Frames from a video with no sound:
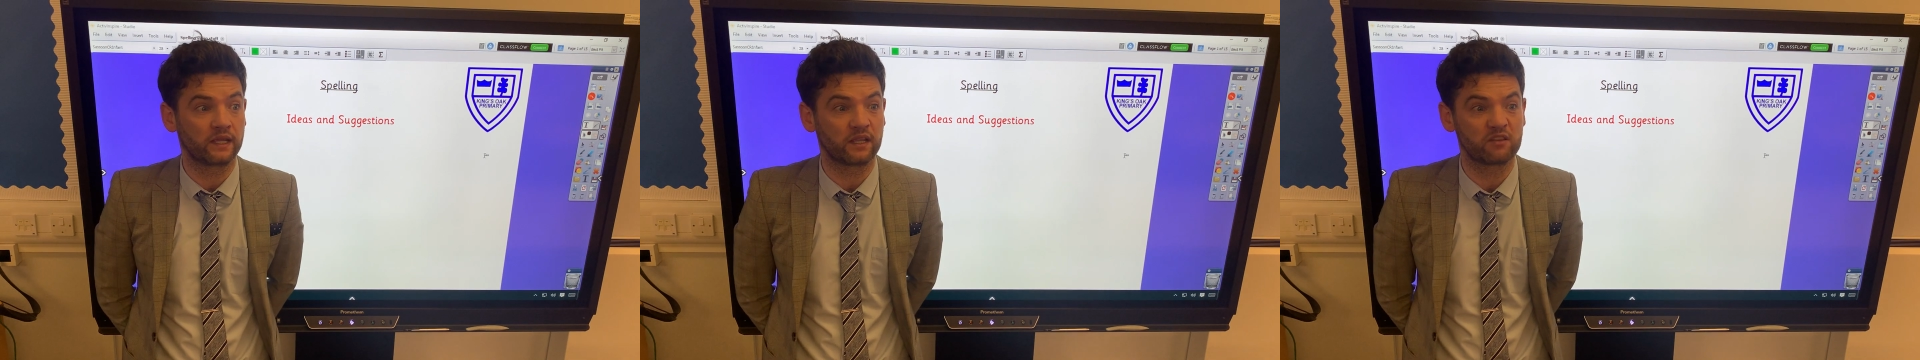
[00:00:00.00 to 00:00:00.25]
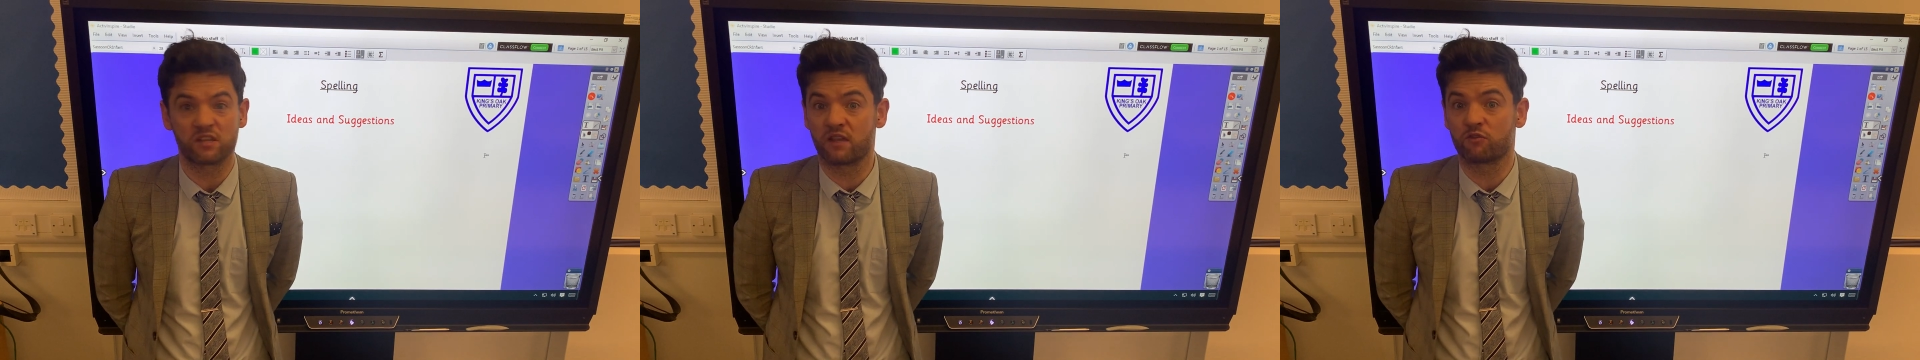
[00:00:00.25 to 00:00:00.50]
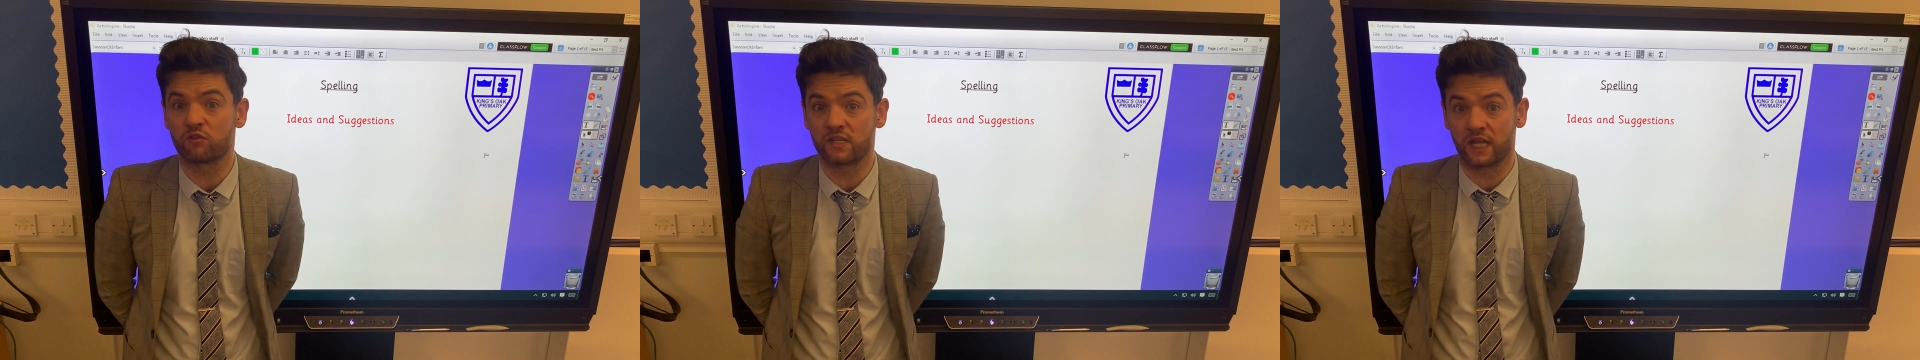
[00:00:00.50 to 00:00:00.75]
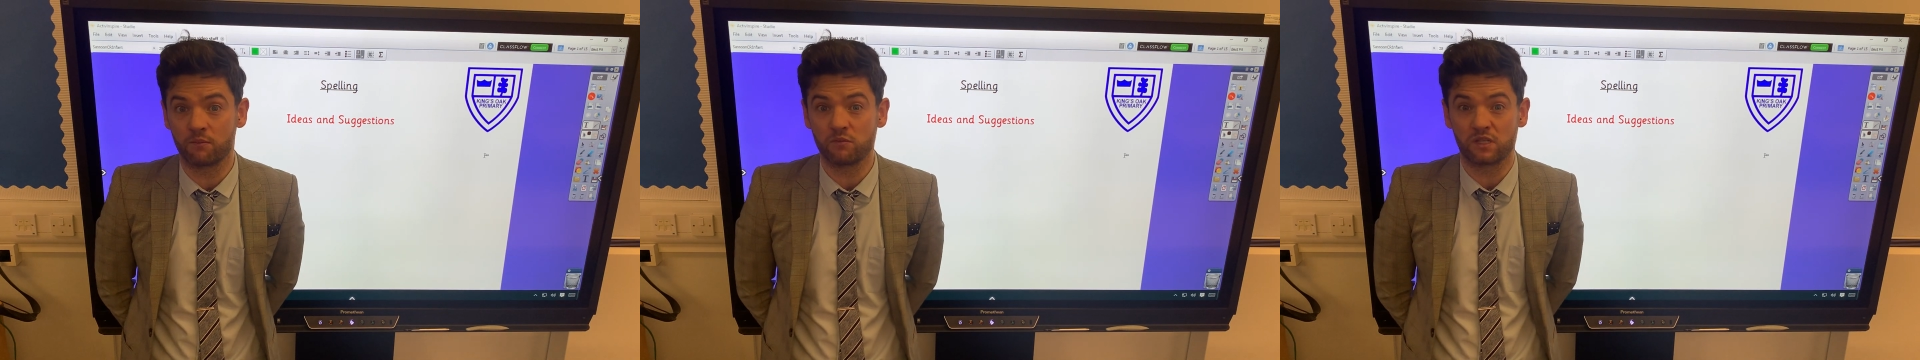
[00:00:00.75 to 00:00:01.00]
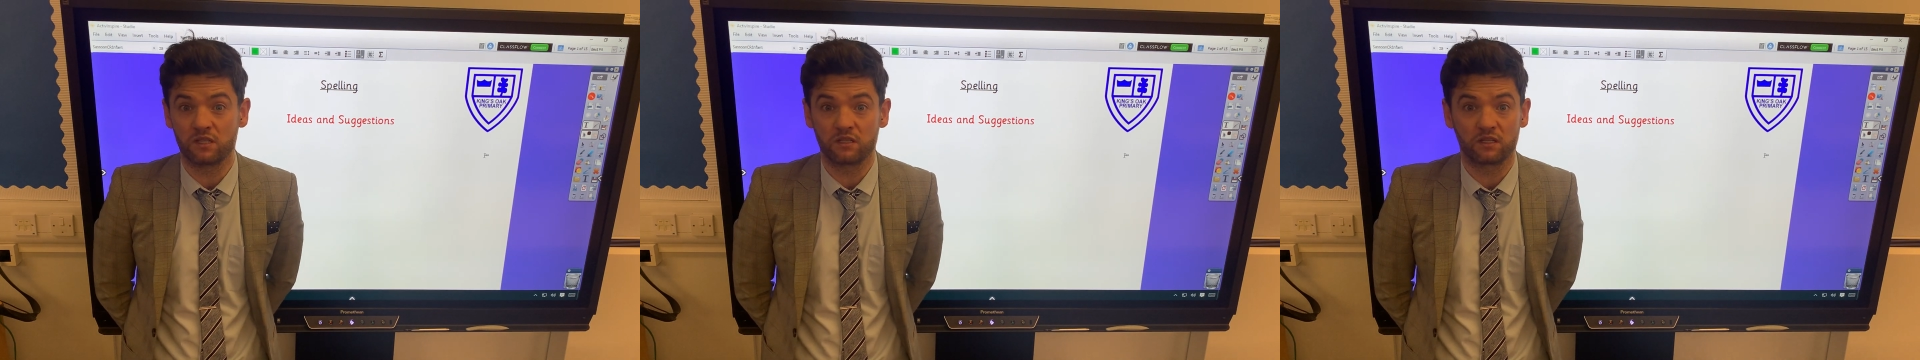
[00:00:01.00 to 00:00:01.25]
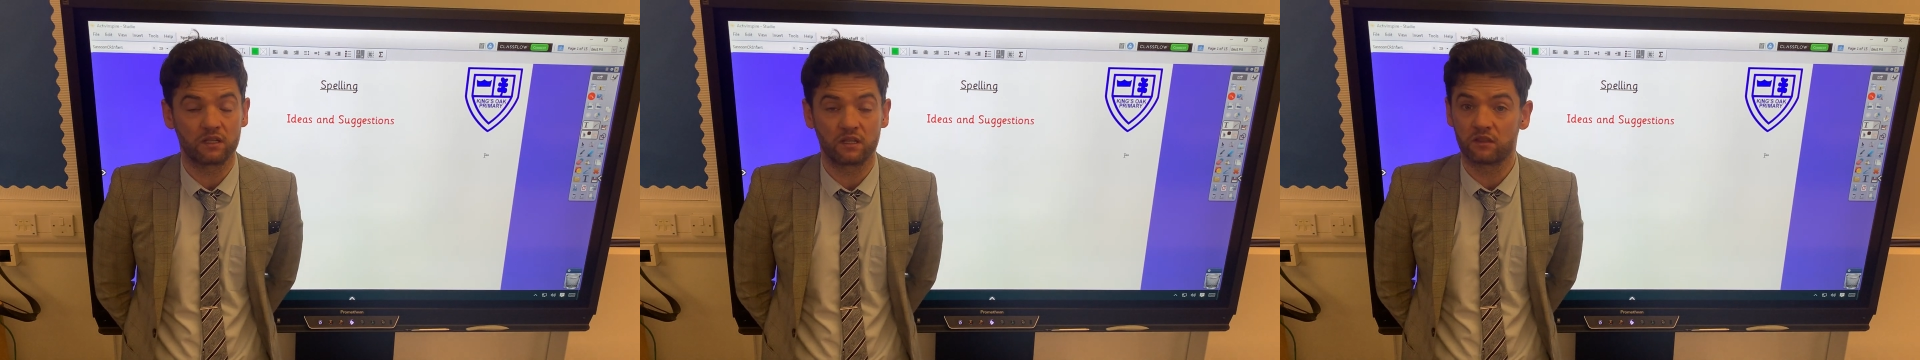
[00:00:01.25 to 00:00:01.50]
several times, and
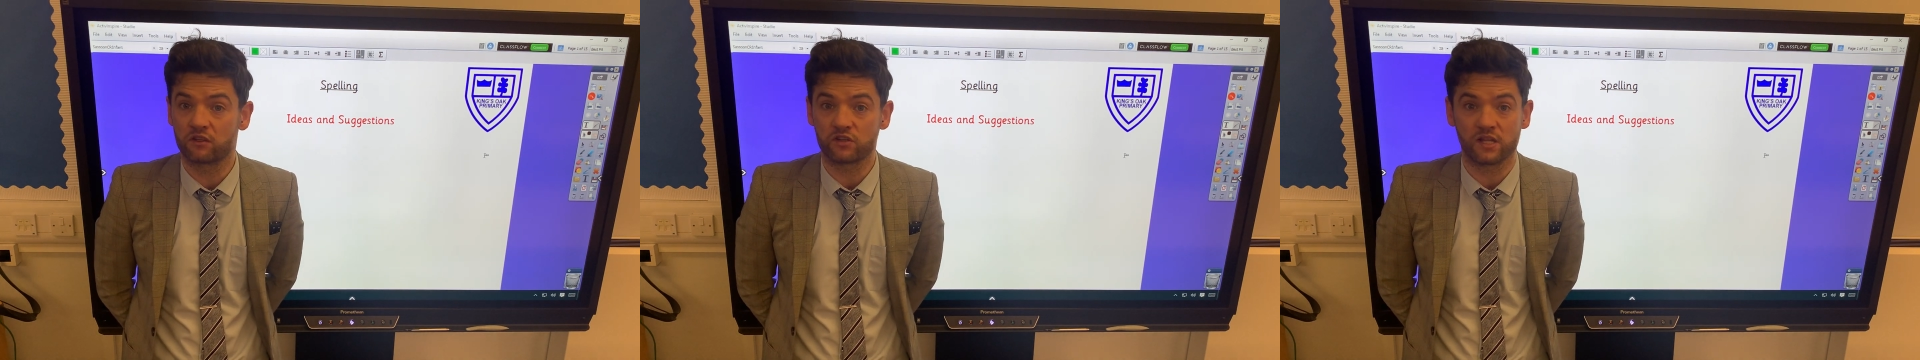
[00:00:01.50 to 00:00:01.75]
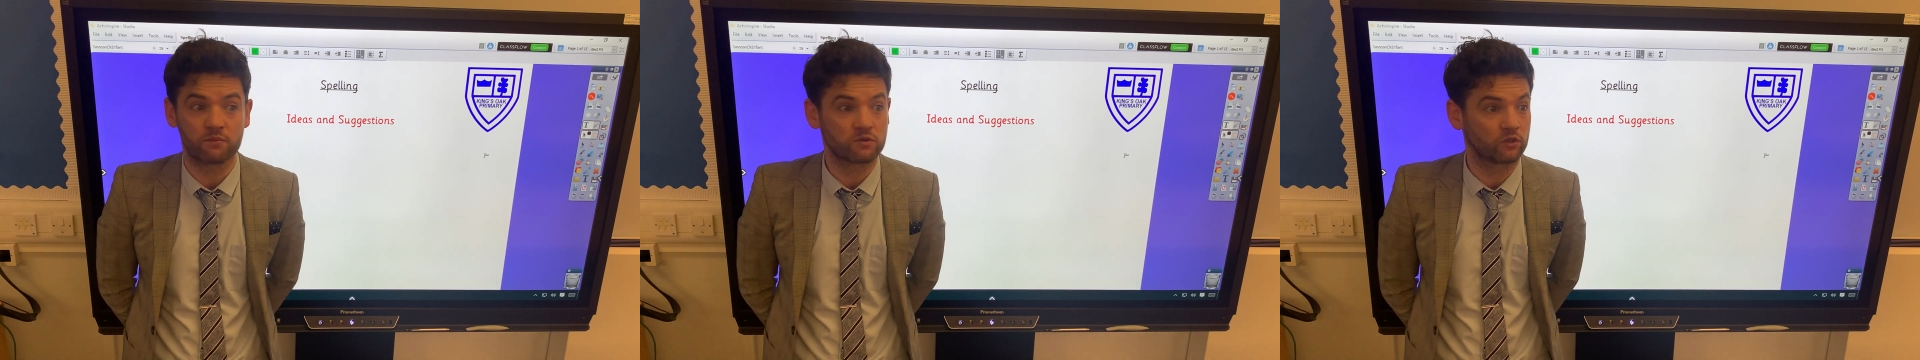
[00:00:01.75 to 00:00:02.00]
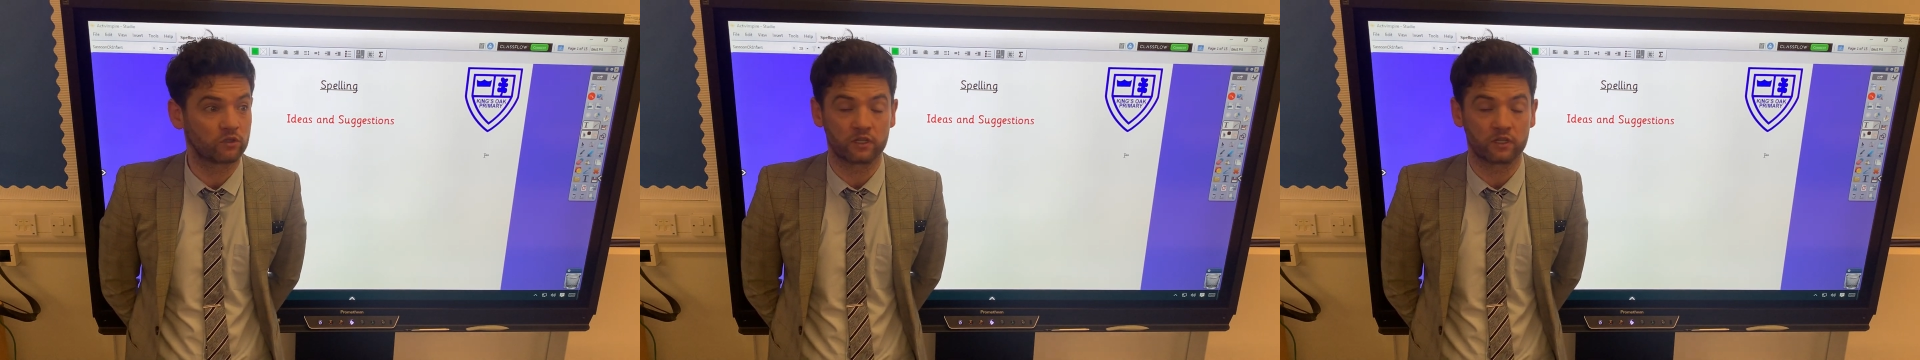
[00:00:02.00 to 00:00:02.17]
there's absolutely